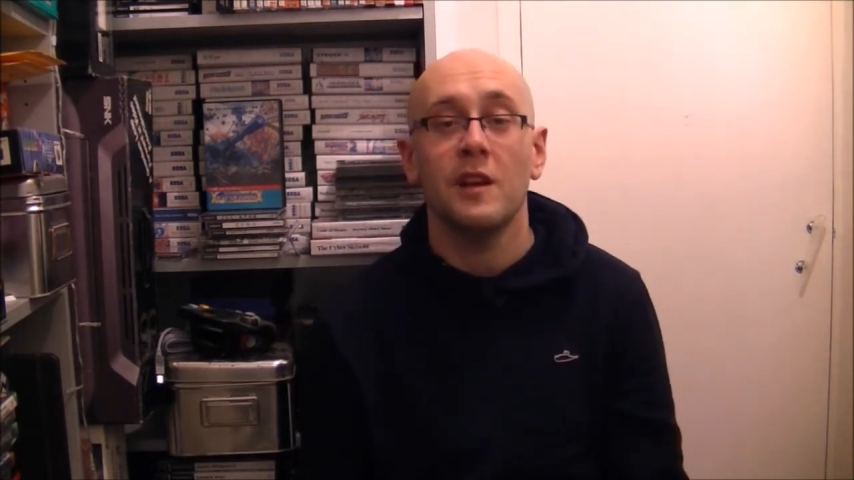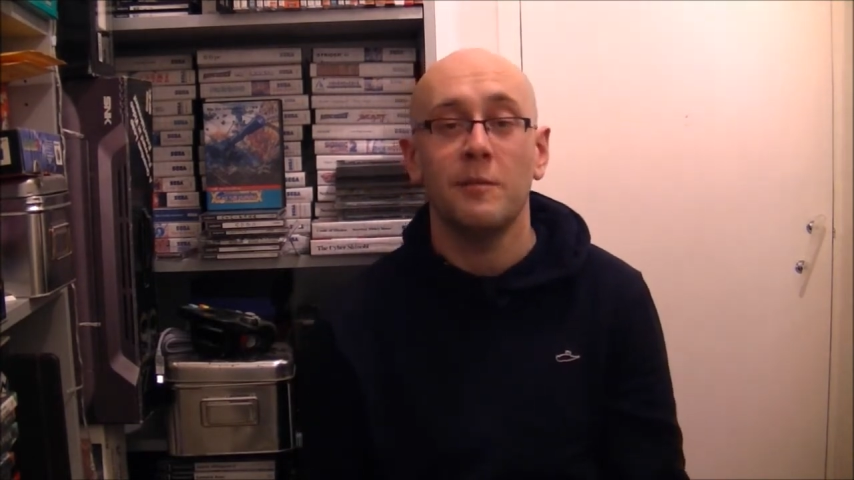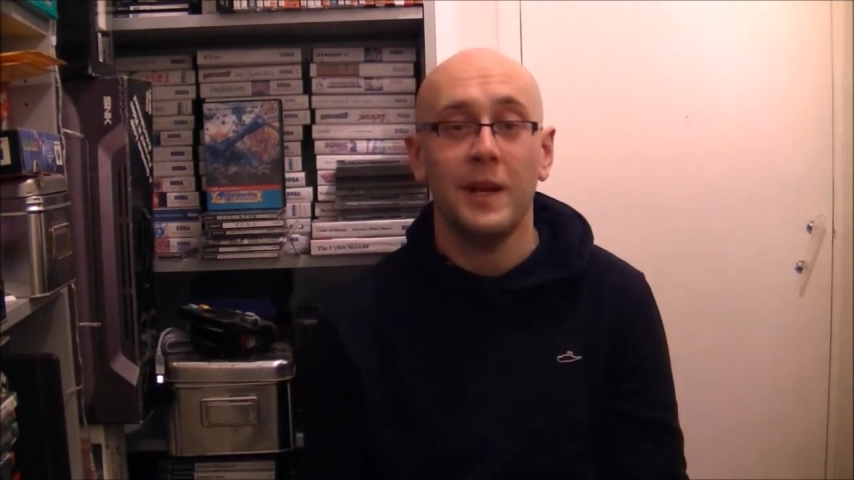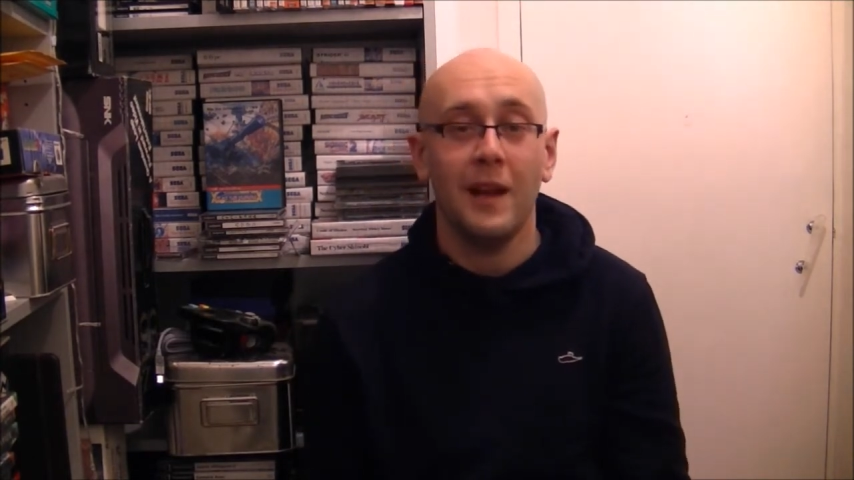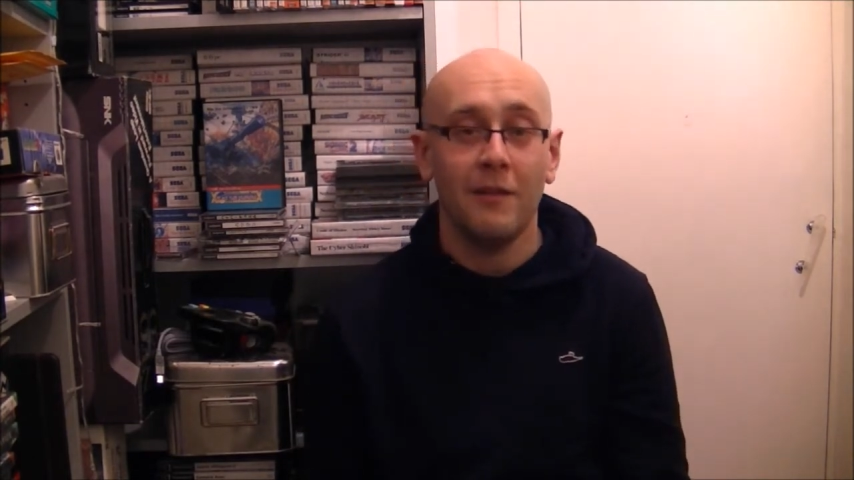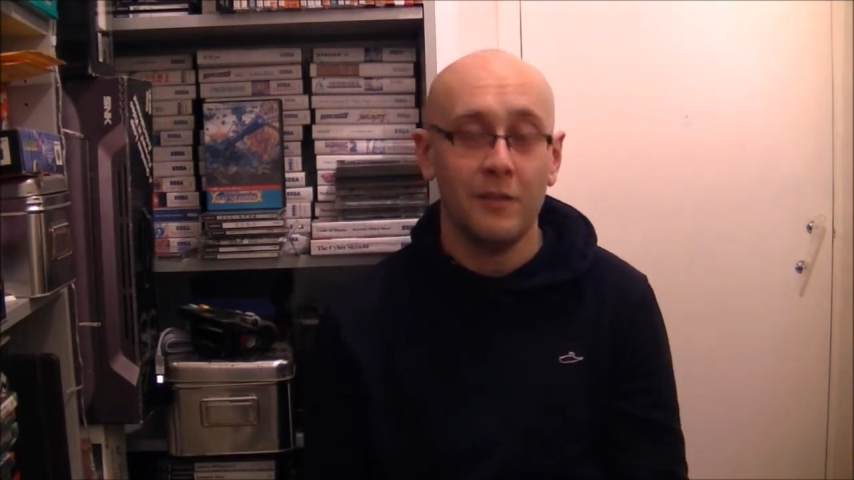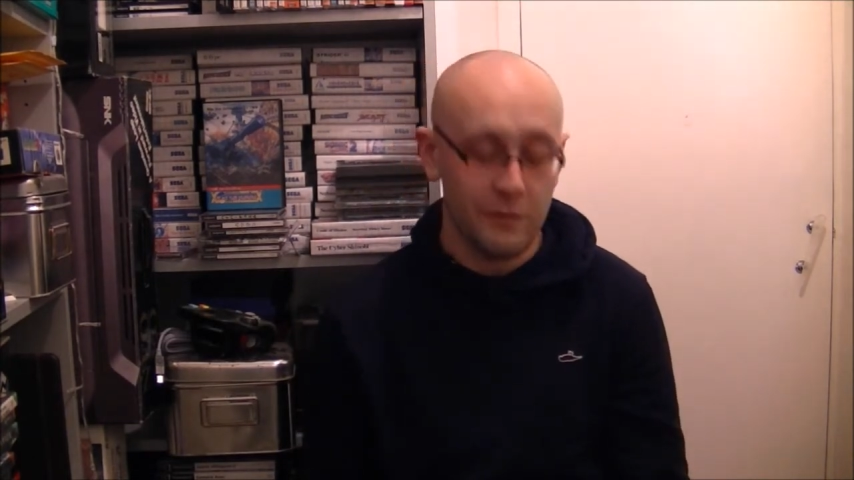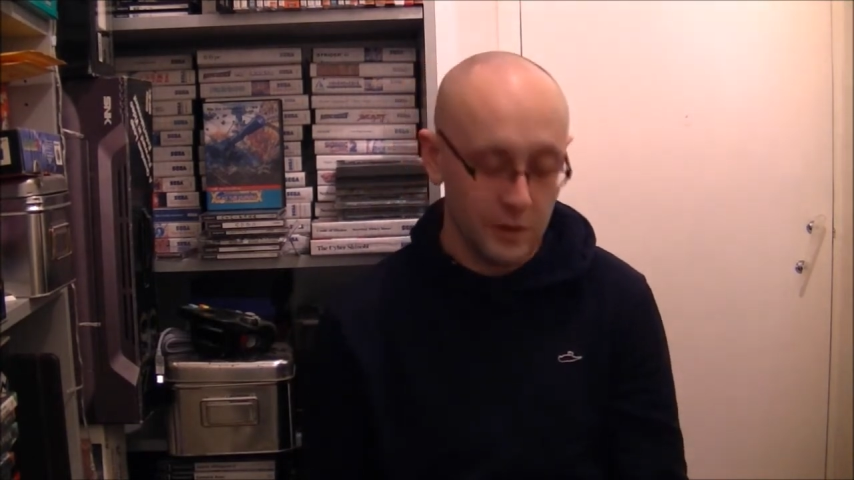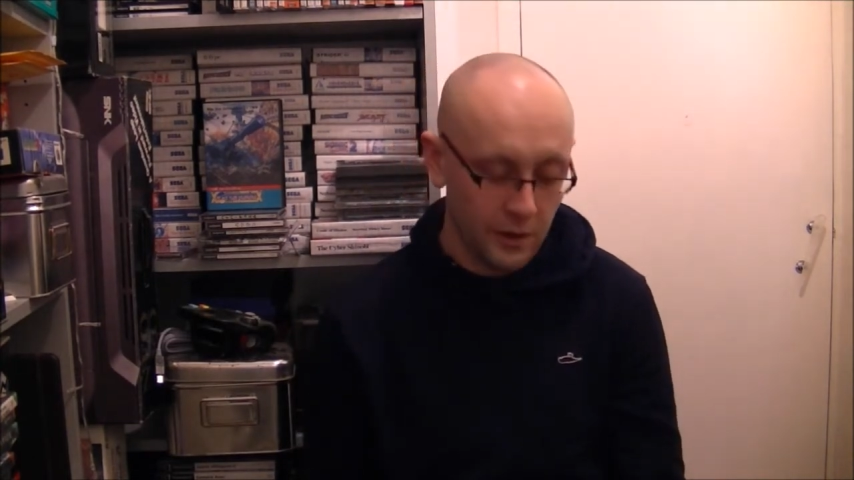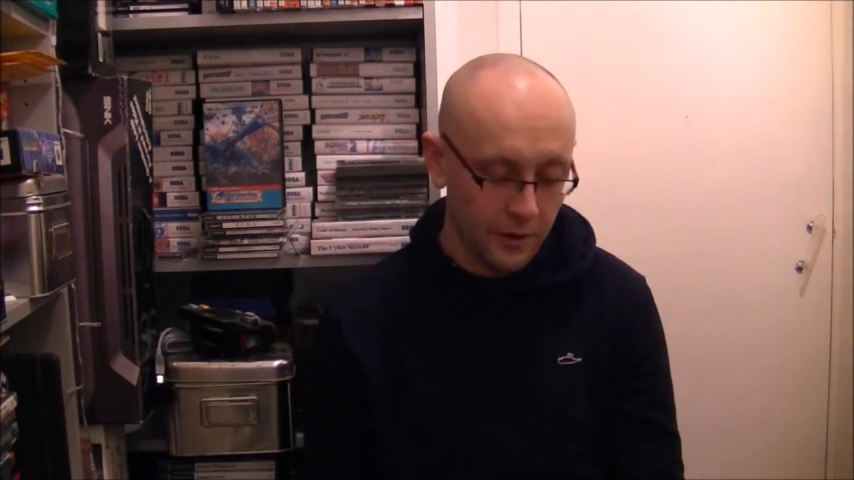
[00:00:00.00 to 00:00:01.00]
I've been after
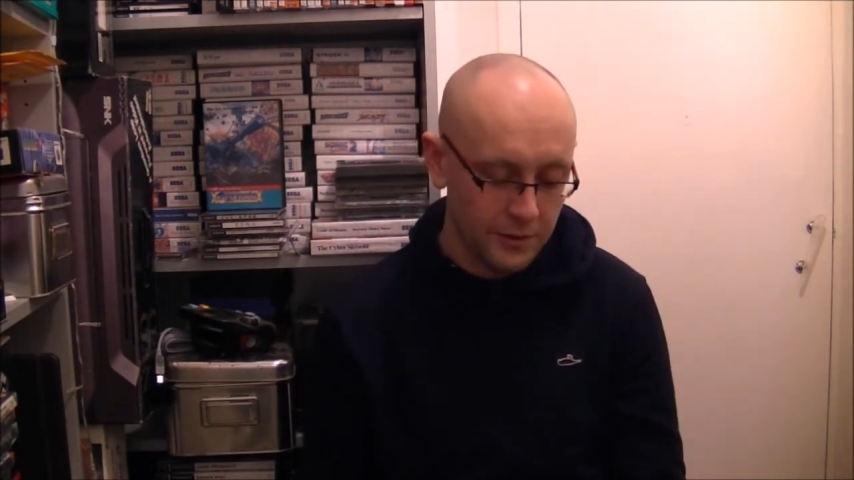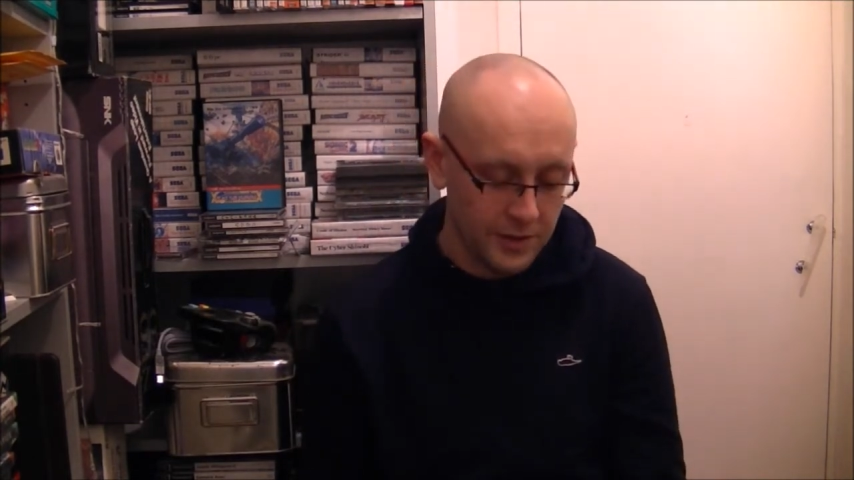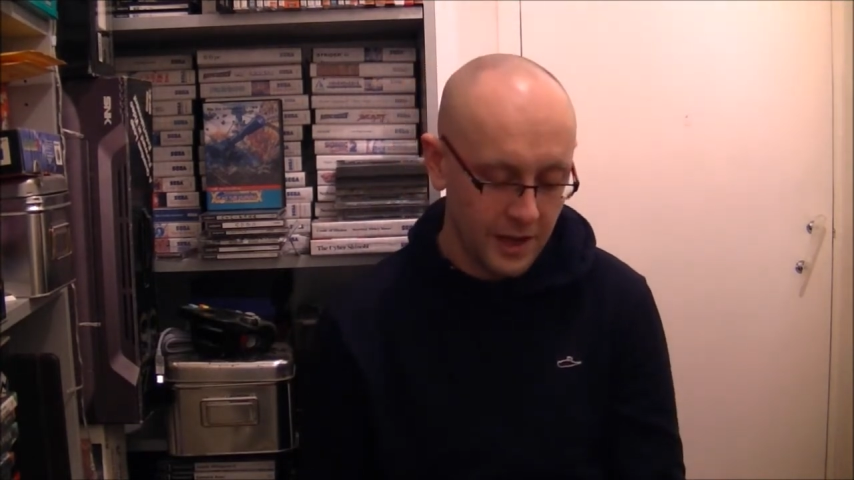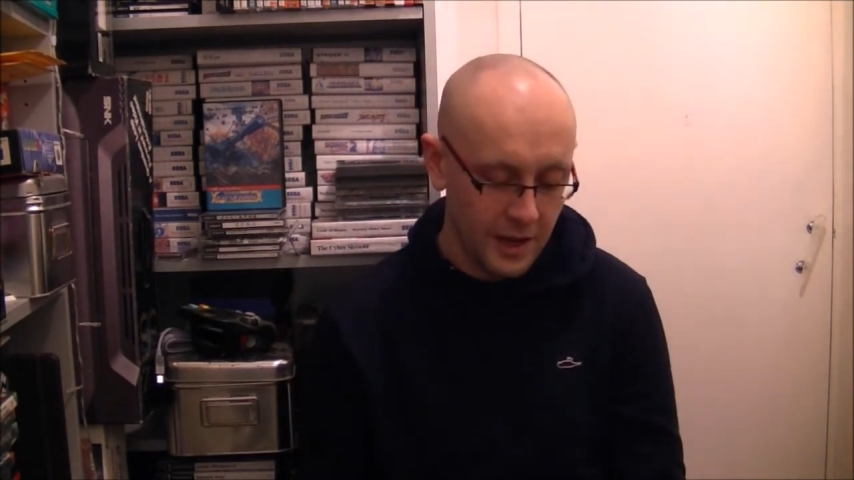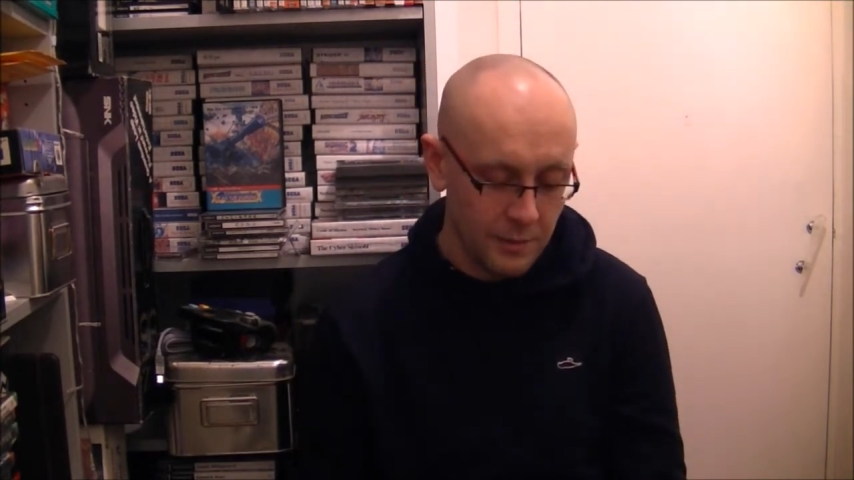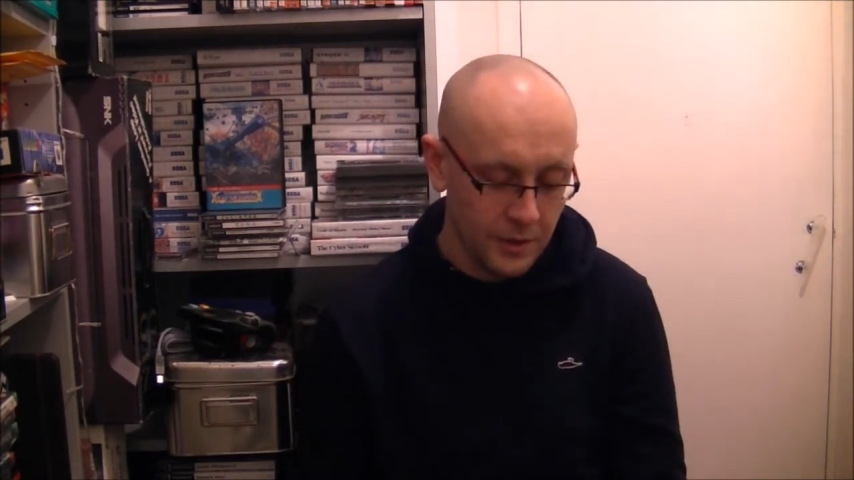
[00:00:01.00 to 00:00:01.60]
for a long time.